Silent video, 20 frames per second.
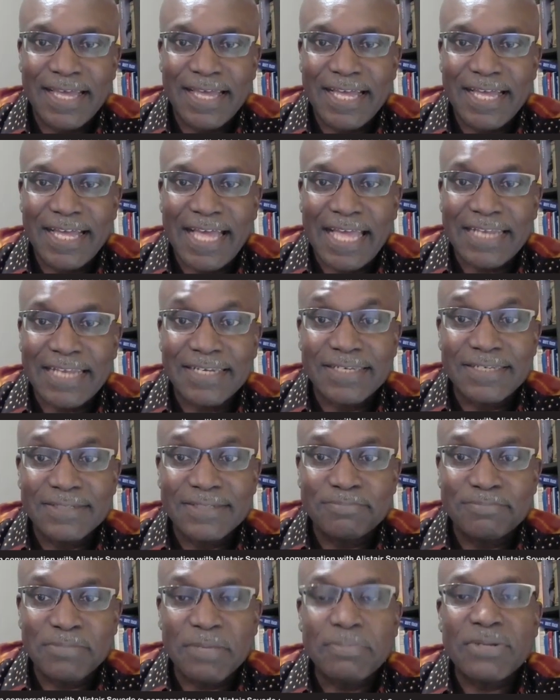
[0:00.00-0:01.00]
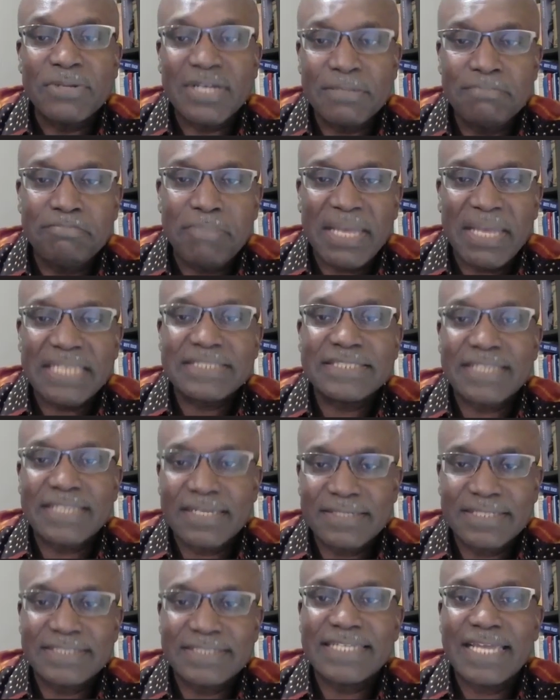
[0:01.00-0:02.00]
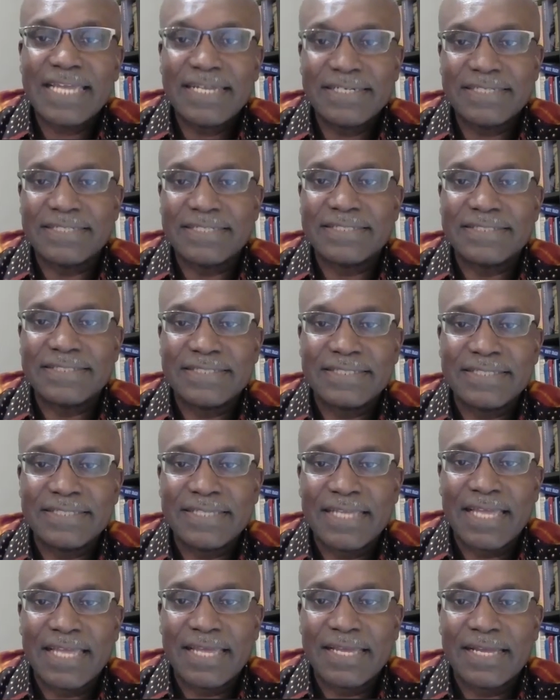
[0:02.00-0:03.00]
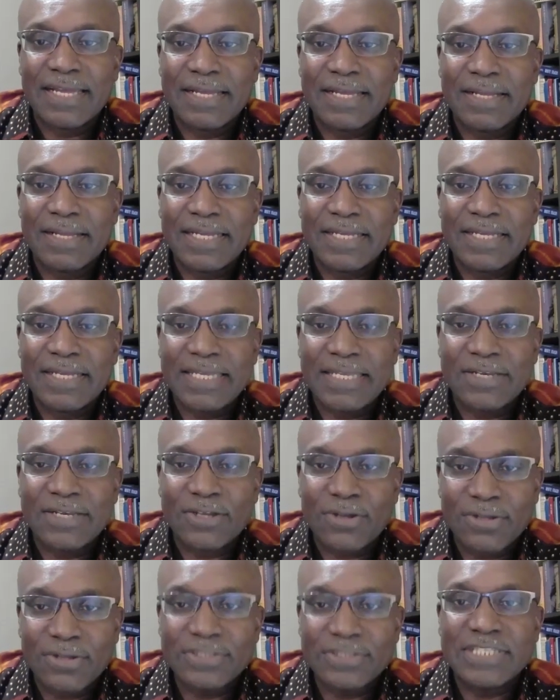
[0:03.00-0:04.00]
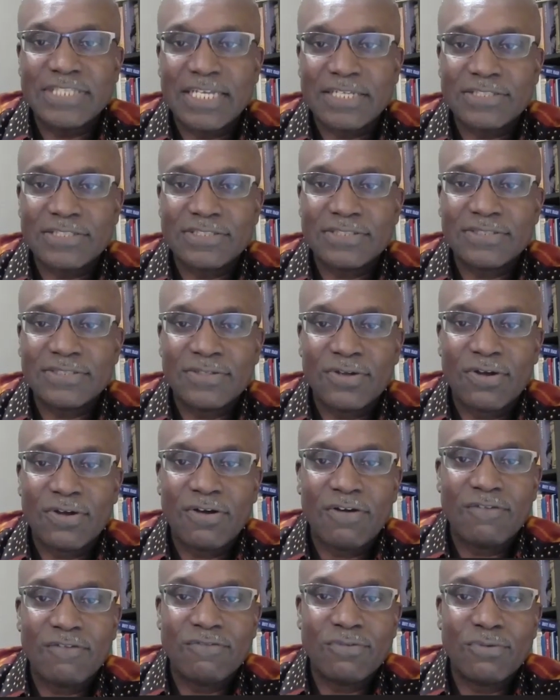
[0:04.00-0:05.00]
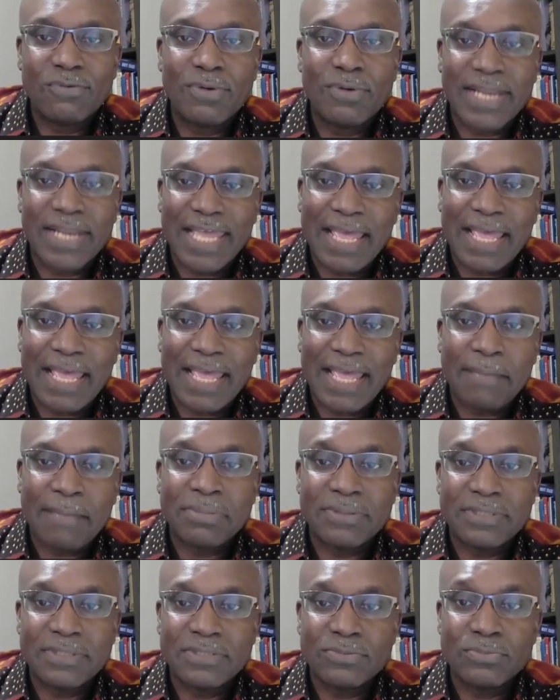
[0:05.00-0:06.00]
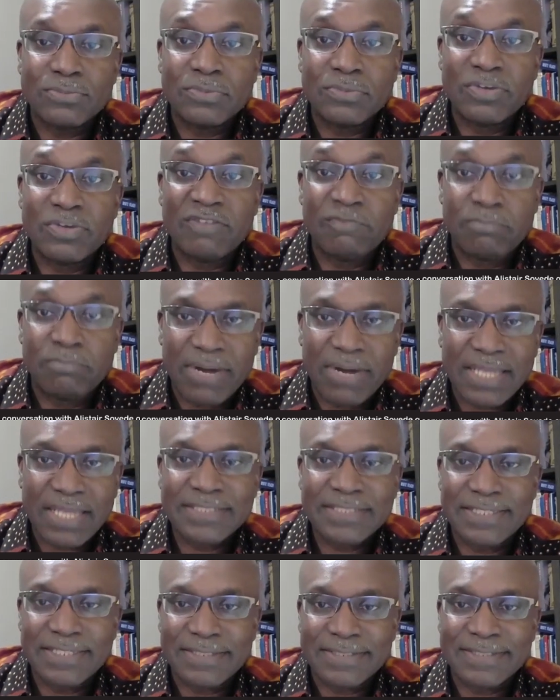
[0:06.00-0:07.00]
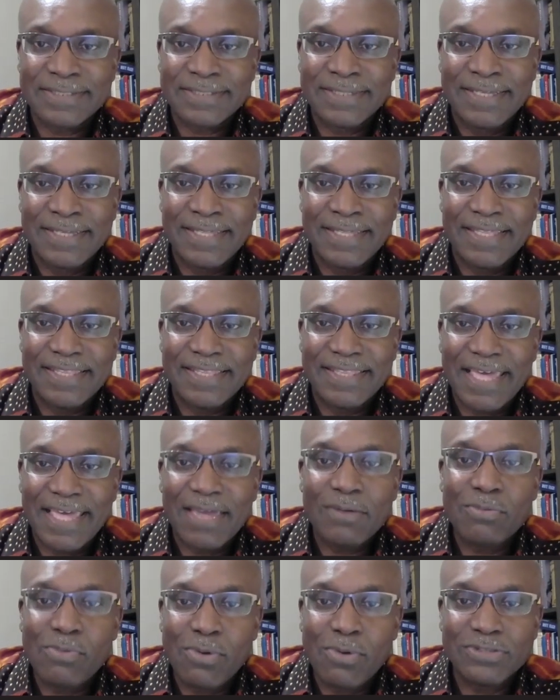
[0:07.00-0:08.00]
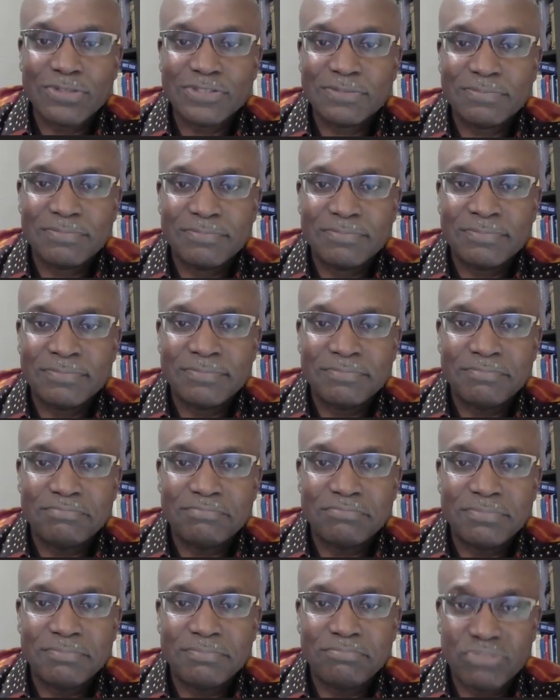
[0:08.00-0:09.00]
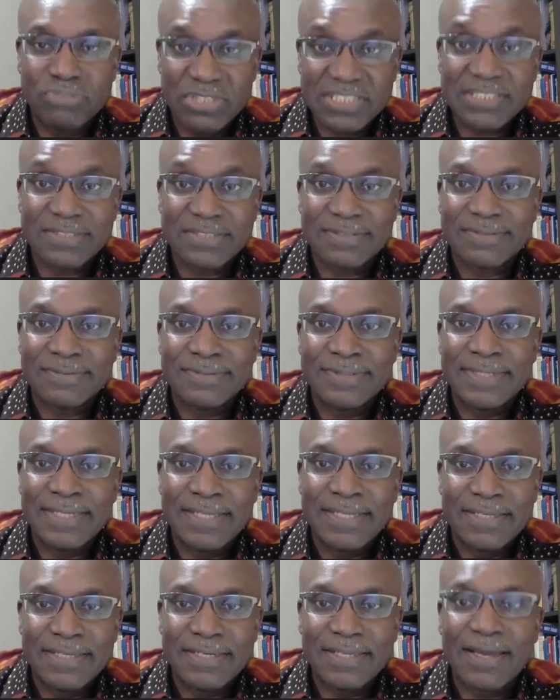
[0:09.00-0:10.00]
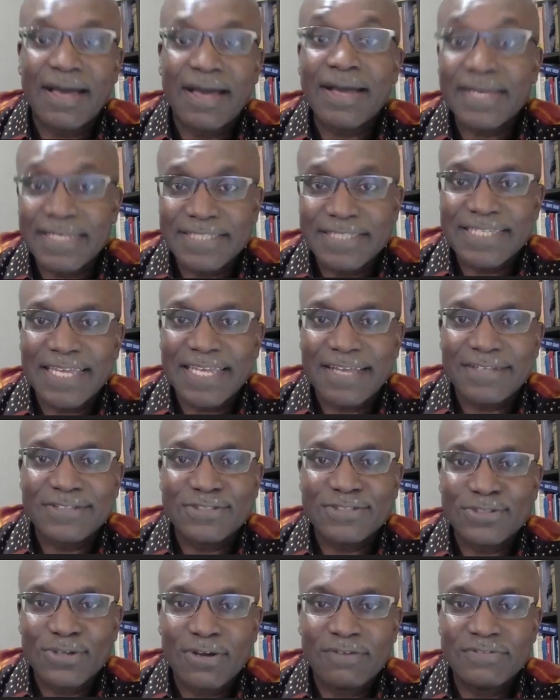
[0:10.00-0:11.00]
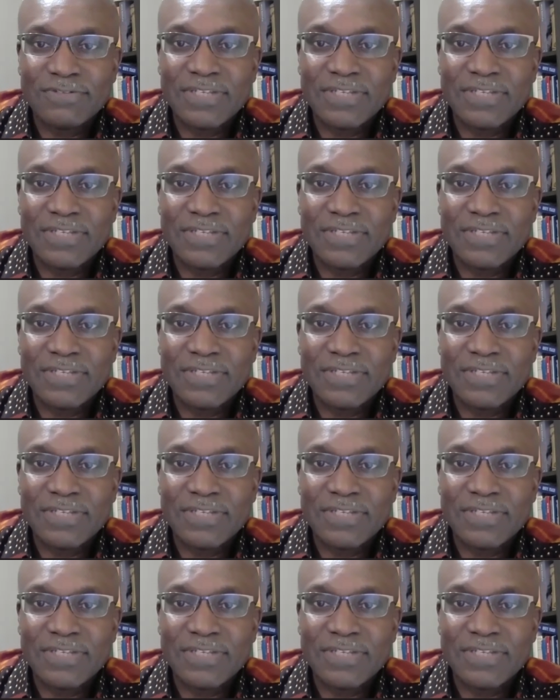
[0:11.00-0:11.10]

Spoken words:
And people can best understand it in the context of what happened with Brexit. There was Britain, the architect of the